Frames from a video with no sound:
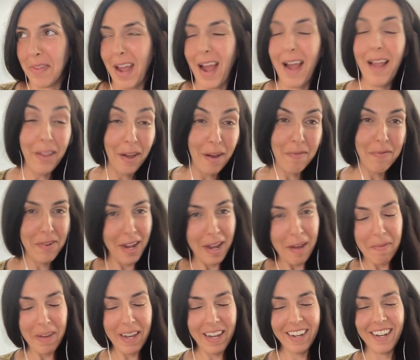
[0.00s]
I love
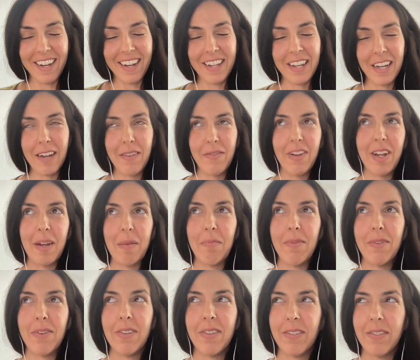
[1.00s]
naming. I think I've
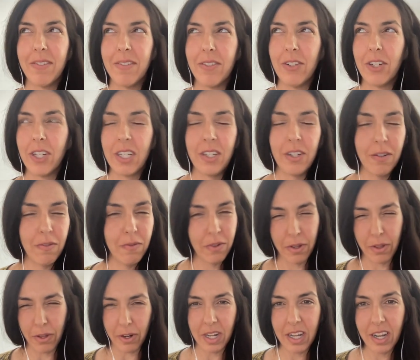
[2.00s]
named just over
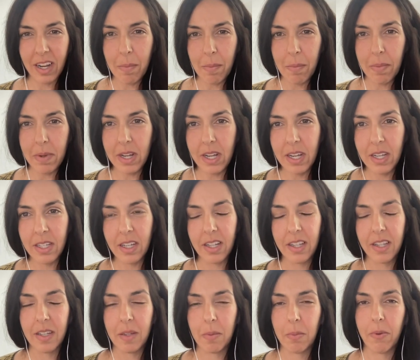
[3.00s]
30 companies
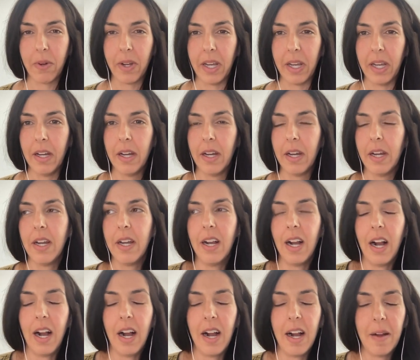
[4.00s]
at this point.
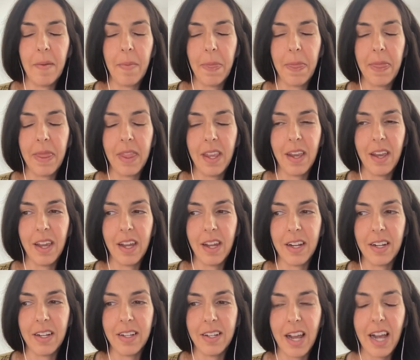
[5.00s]
Um,
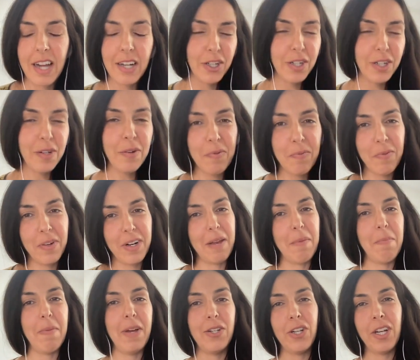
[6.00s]
and actually, when
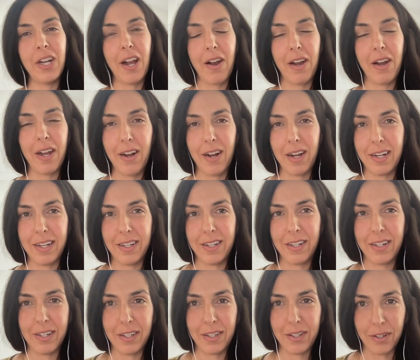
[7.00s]
I mentioned how I got
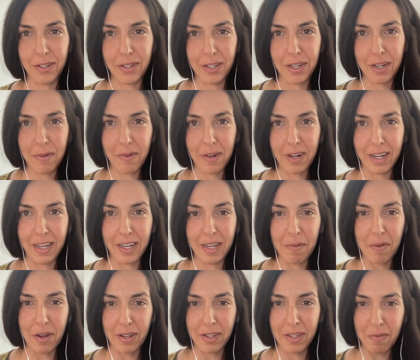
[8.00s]
into consulting, when I
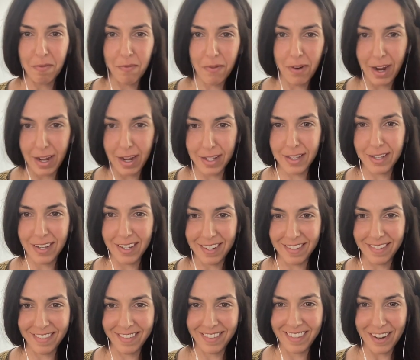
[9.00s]
emailed some friends
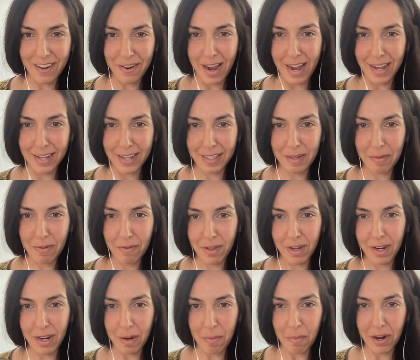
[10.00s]
and you know asked them if
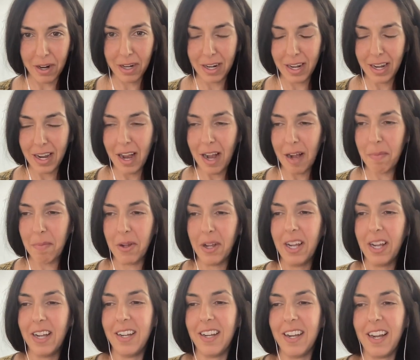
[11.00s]
they needed marketing help,
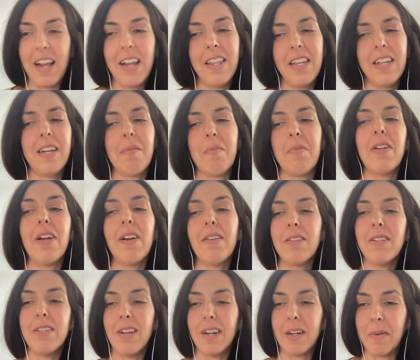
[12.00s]
I think I'm
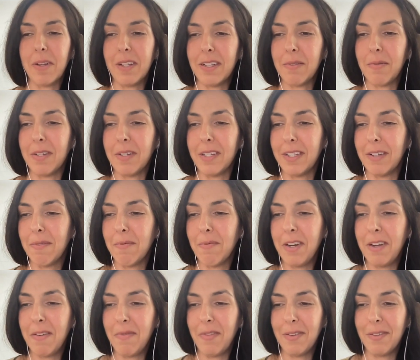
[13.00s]
allowed to talk about this one. So
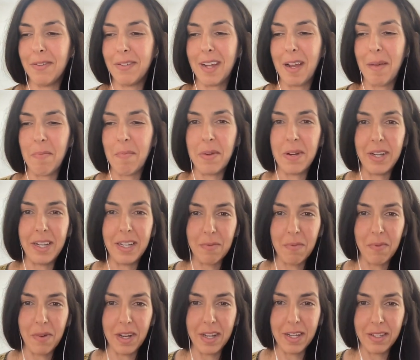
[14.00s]
one of those
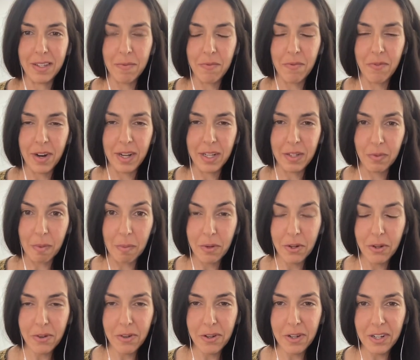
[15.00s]
companies was some friends from
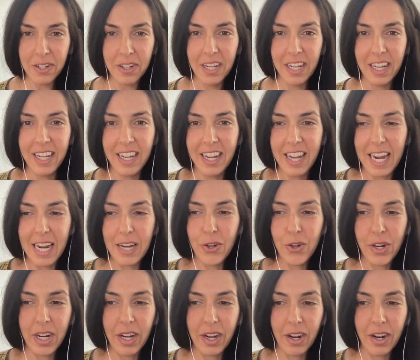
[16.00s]
Google, Adrian and